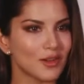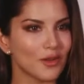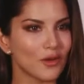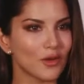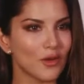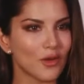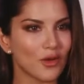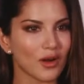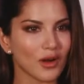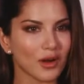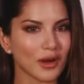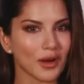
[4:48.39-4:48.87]

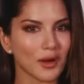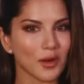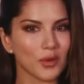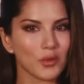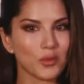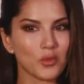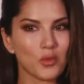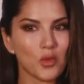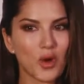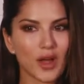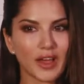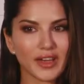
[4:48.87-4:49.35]
or
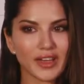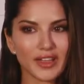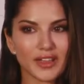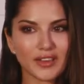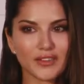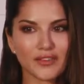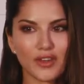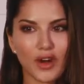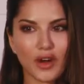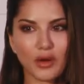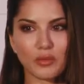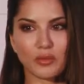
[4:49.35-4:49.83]
one
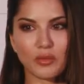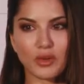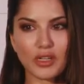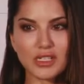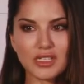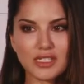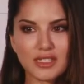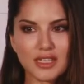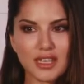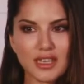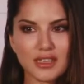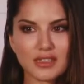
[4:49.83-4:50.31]
of our
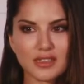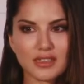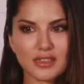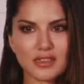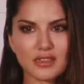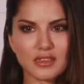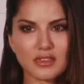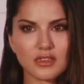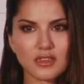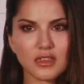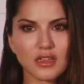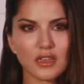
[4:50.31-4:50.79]

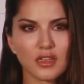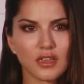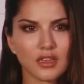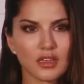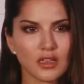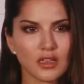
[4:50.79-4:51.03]
princesses